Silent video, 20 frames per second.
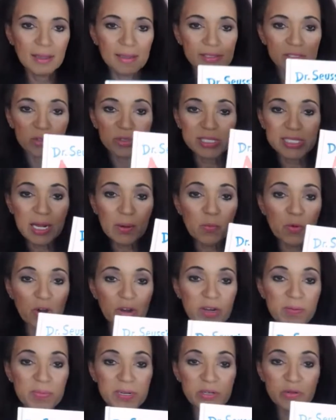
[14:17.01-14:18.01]
So
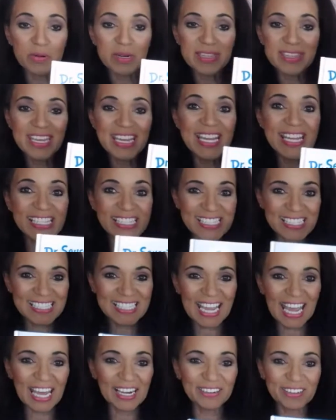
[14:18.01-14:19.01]
somewhere in between this
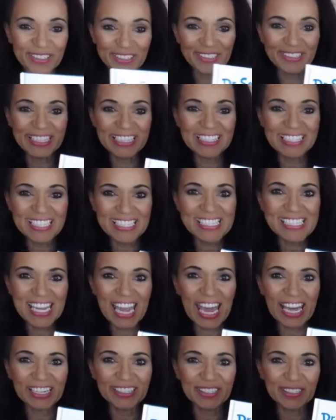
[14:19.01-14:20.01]
category and this
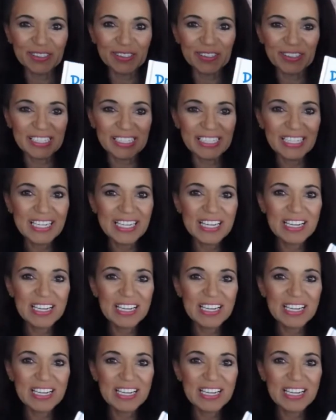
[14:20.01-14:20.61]
category,